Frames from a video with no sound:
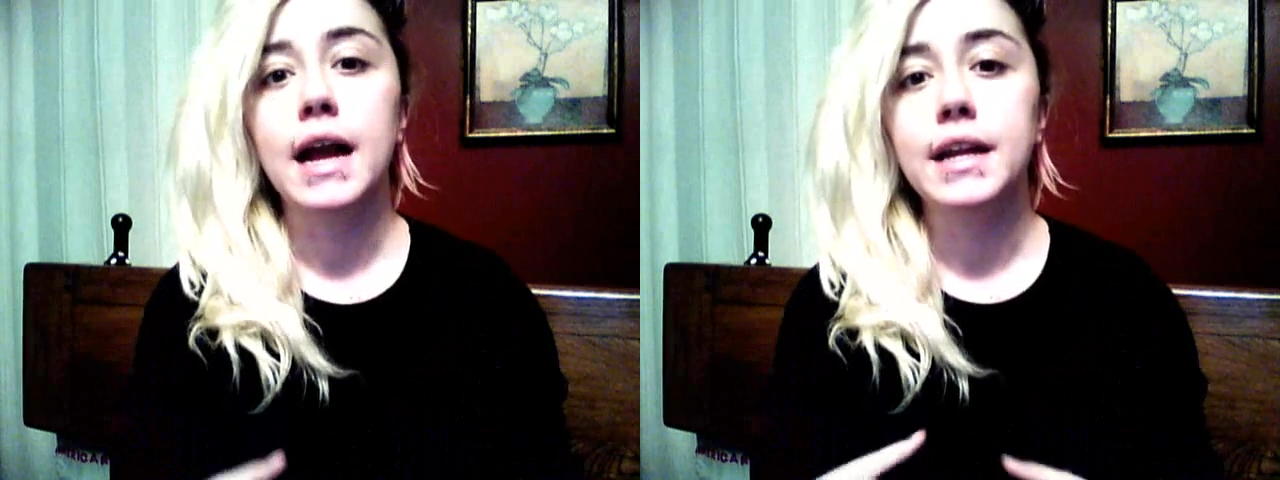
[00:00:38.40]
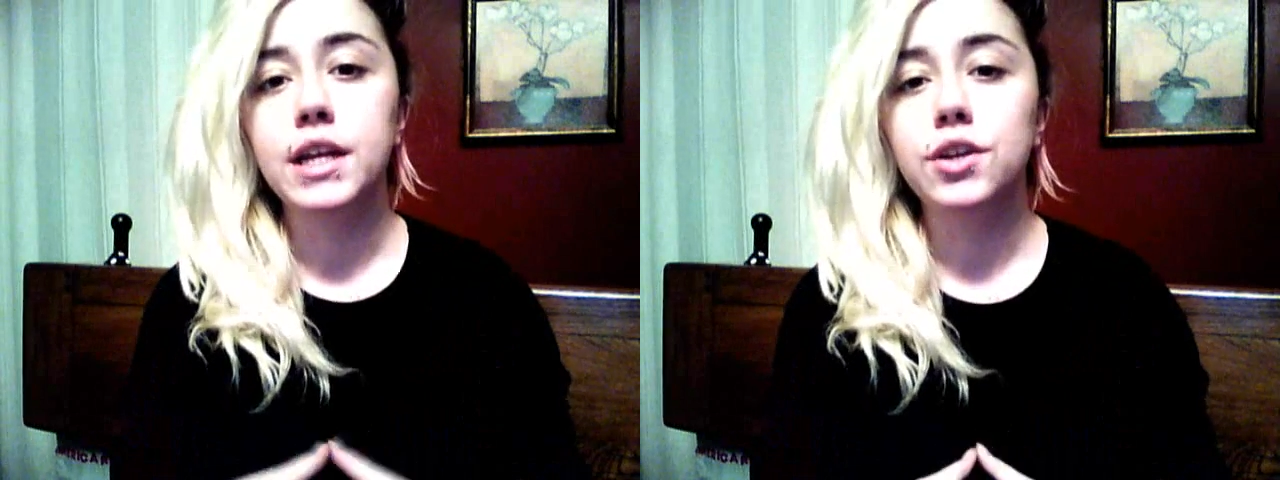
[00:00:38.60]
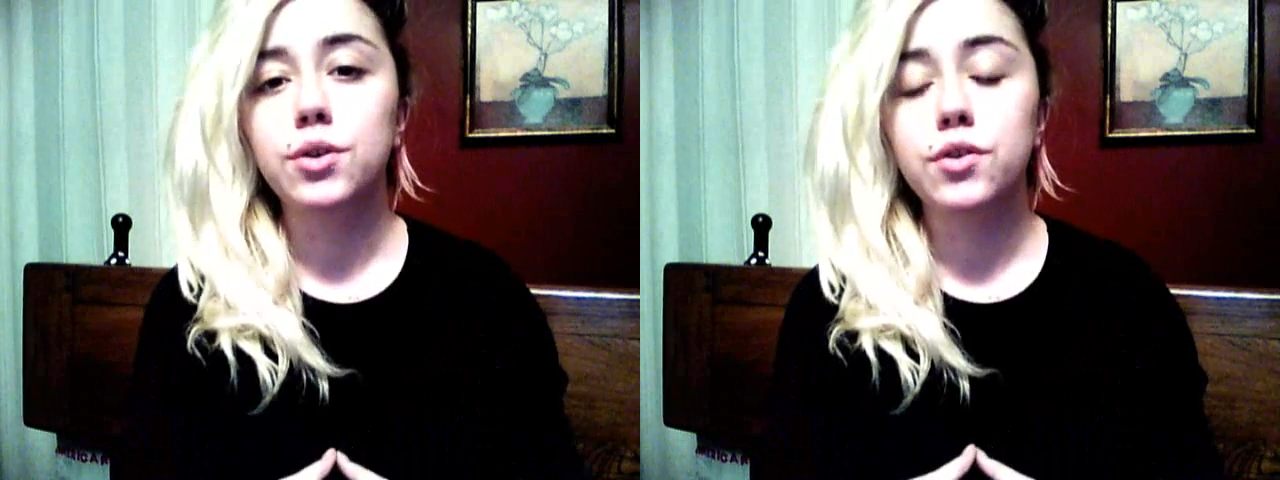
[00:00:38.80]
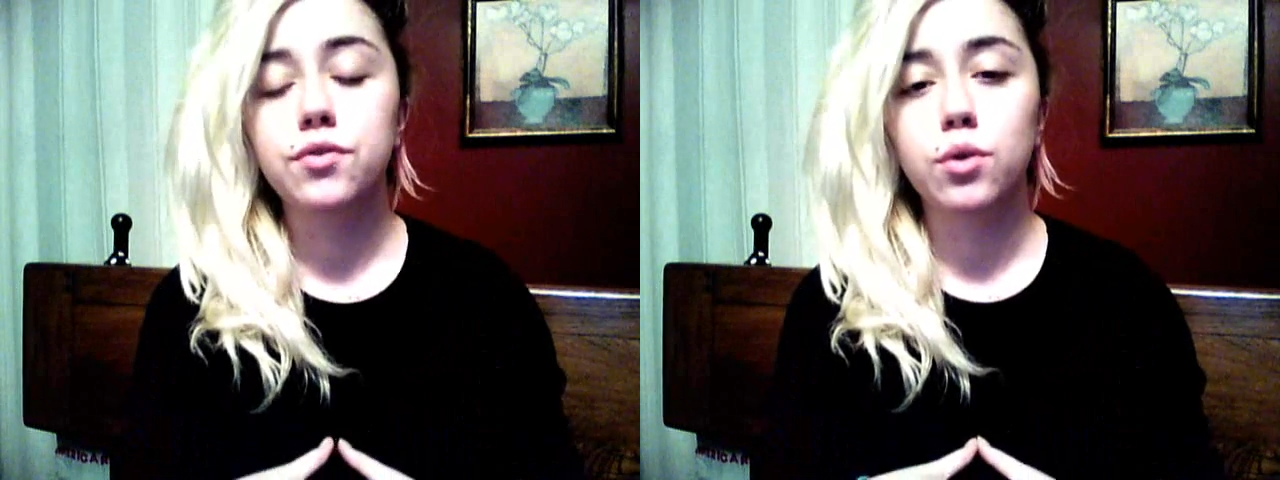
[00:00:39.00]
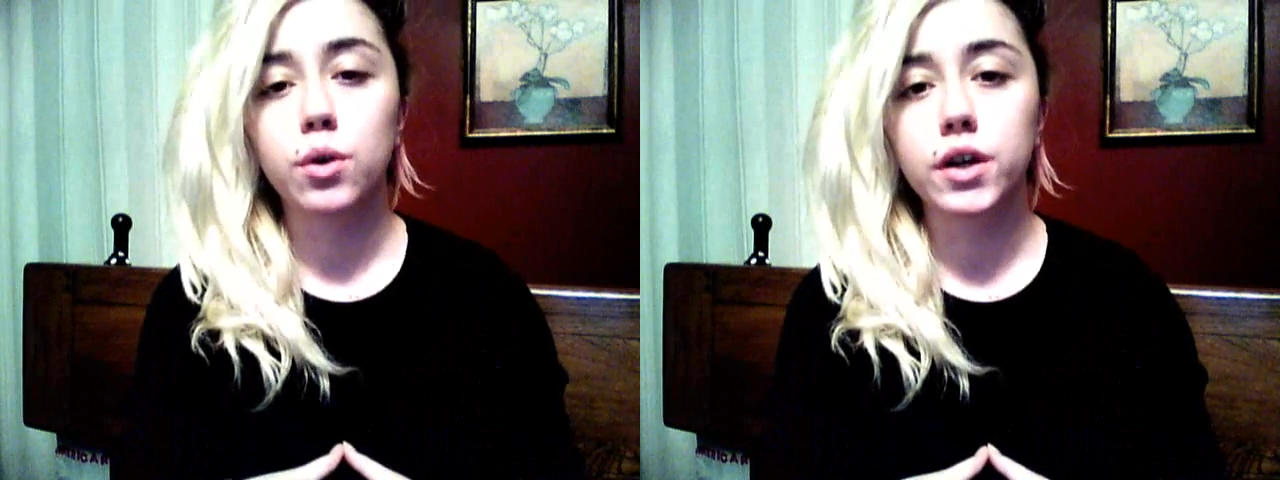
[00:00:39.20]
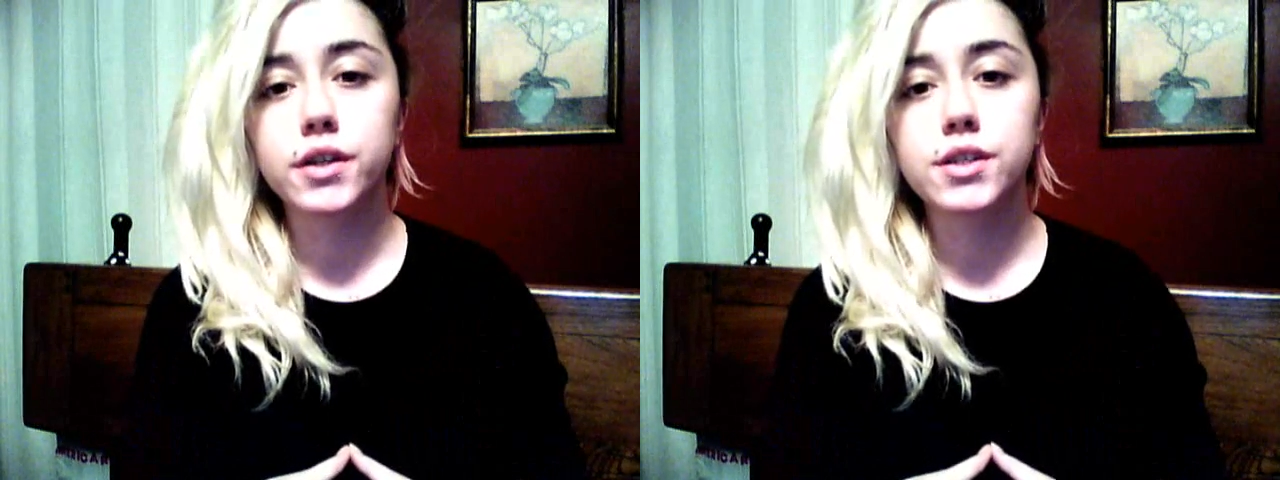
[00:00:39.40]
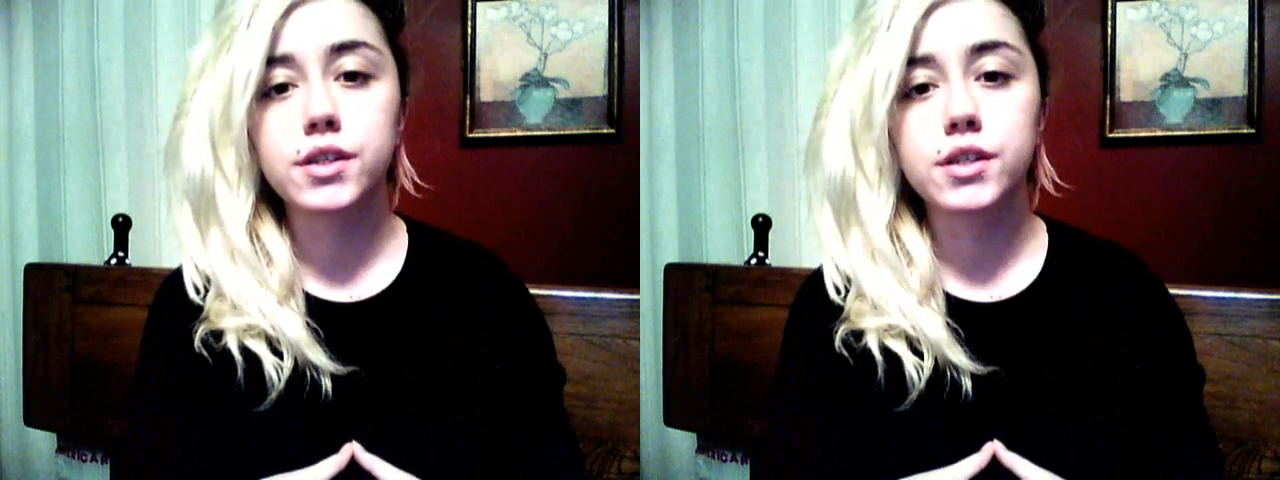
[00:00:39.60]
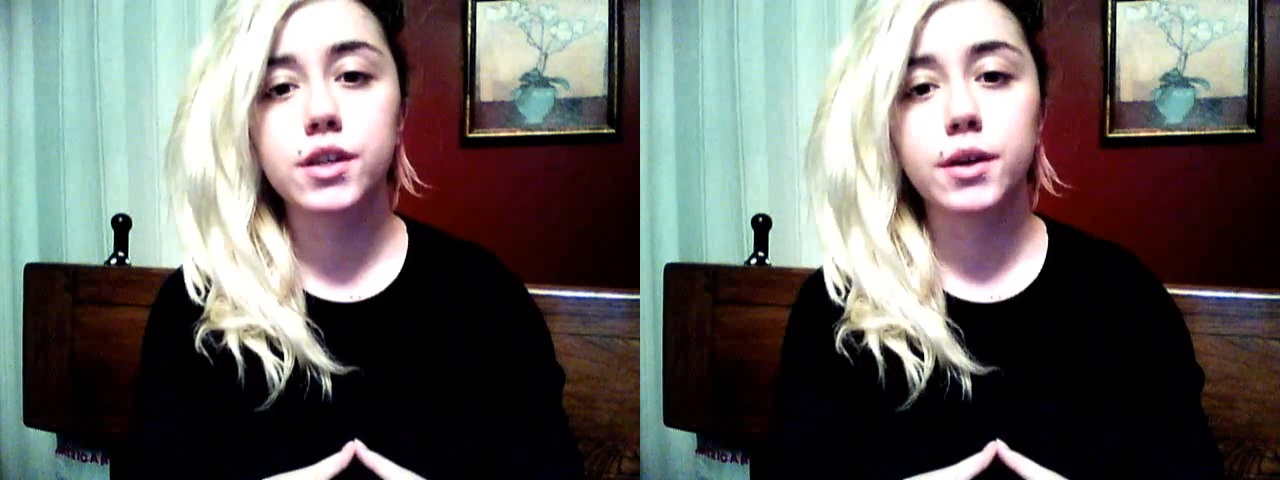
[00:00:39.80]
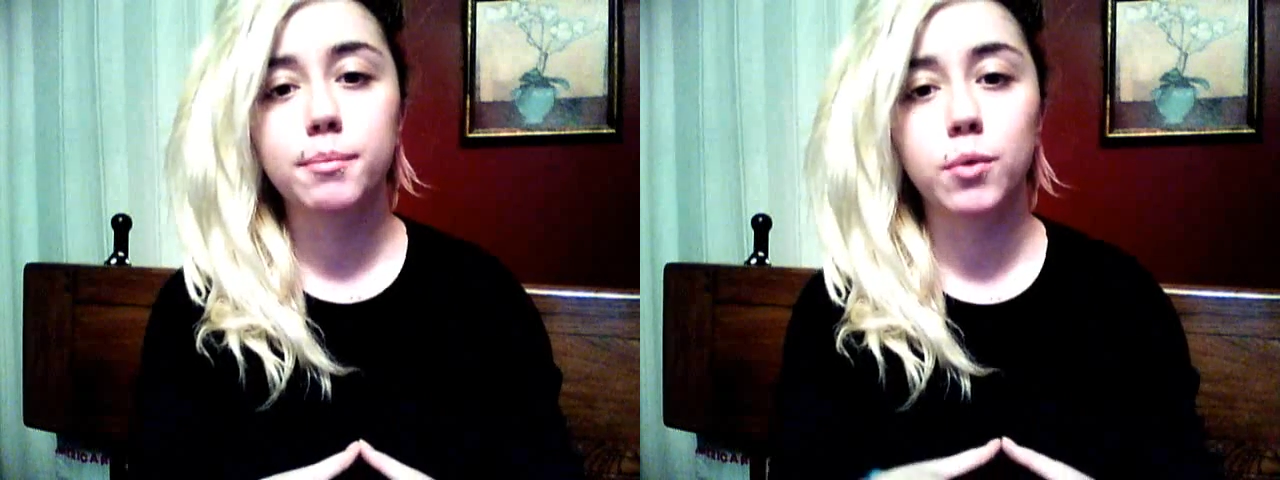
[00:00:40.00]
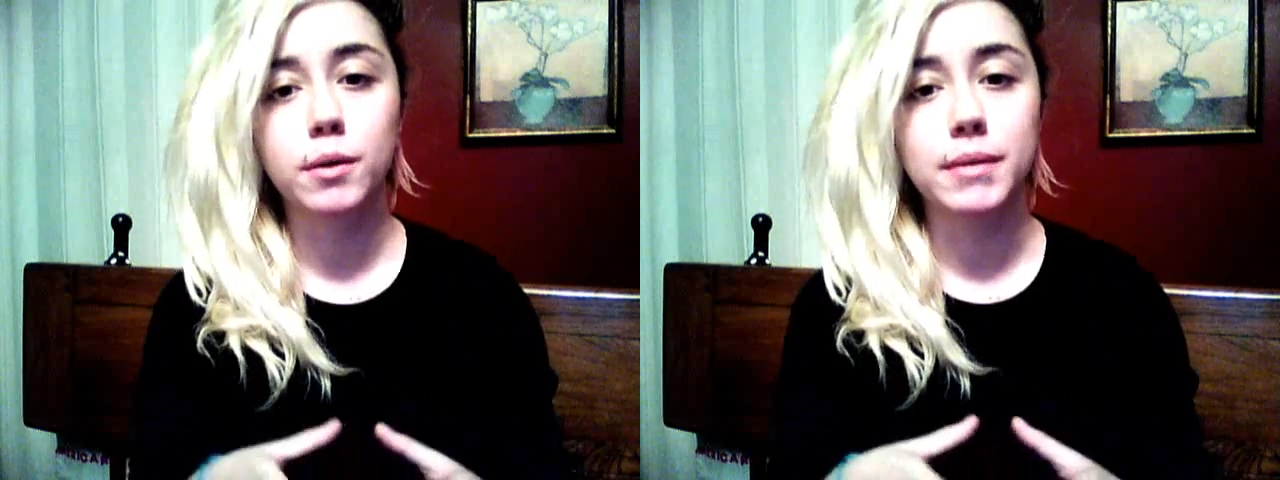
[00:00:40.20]
I need you to force
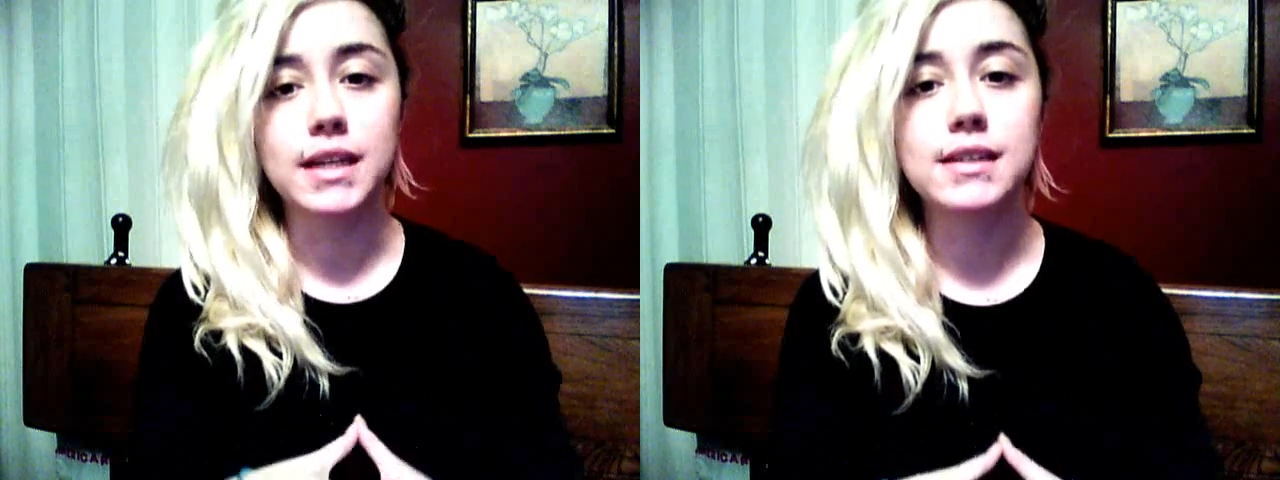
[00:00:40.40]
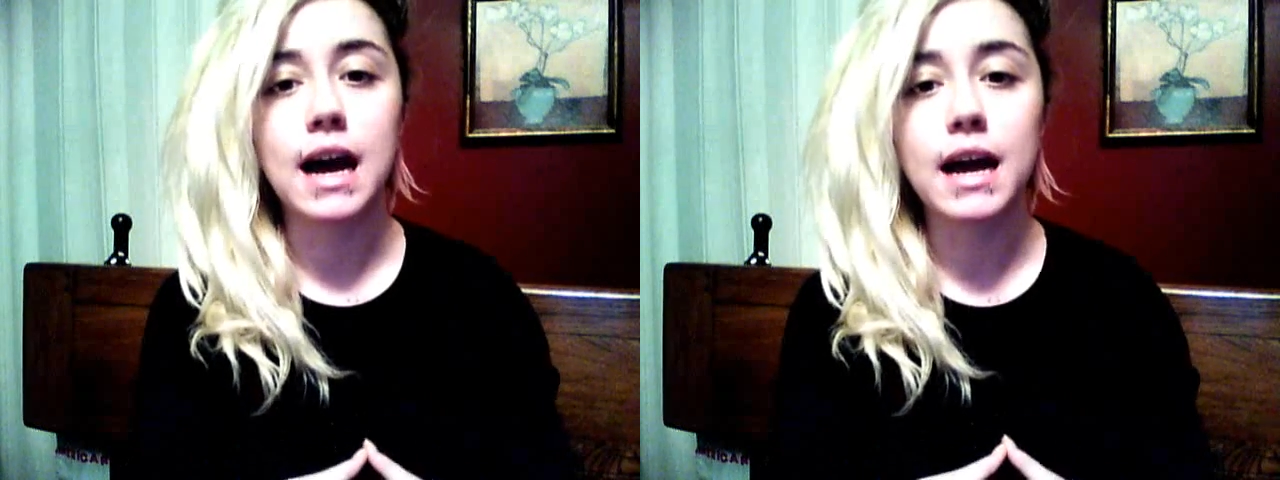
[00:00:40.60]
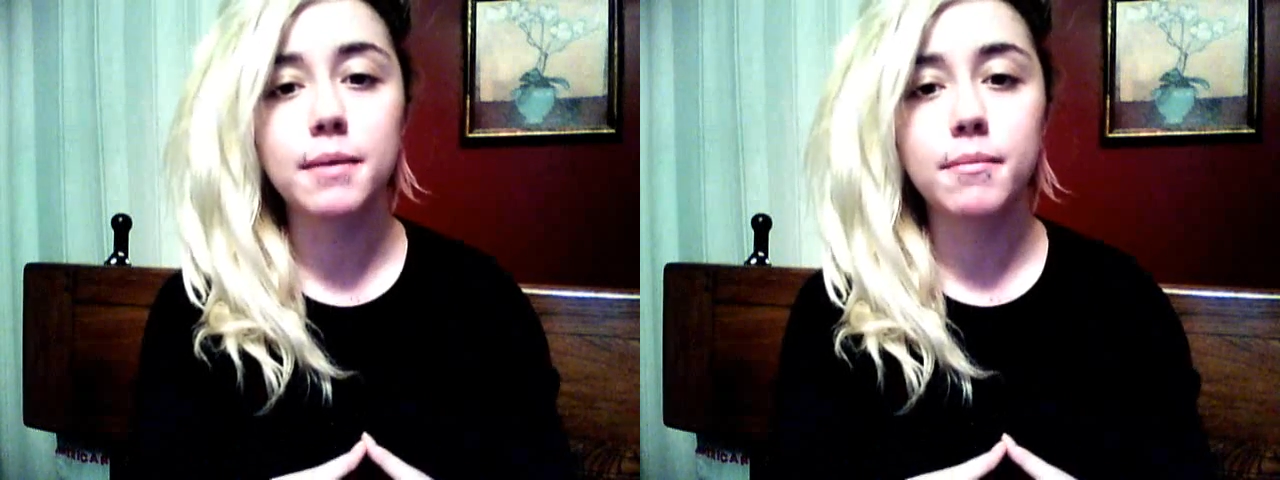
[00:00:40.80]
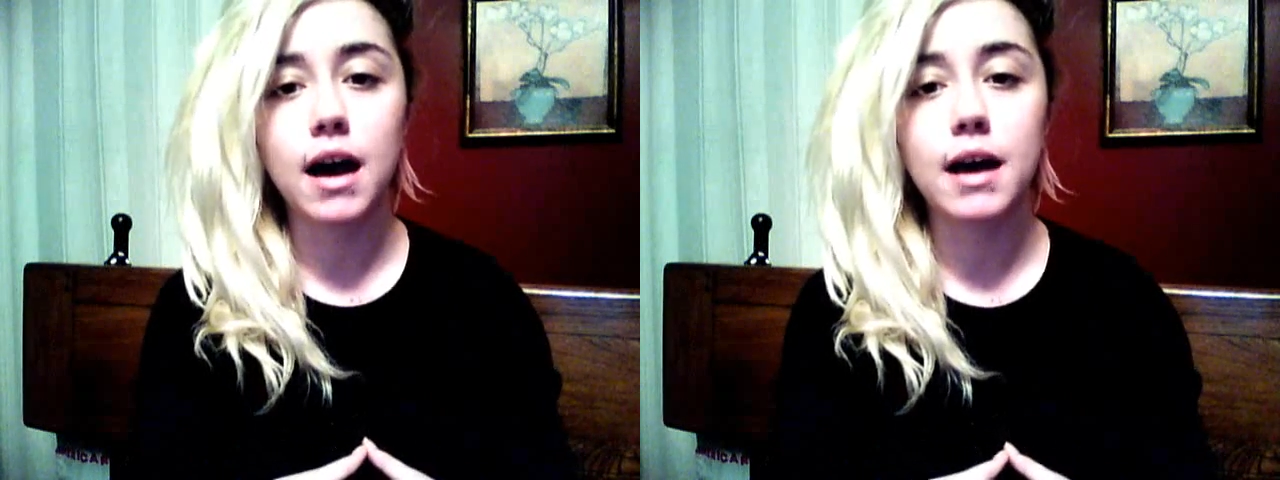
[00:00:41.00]
more me time.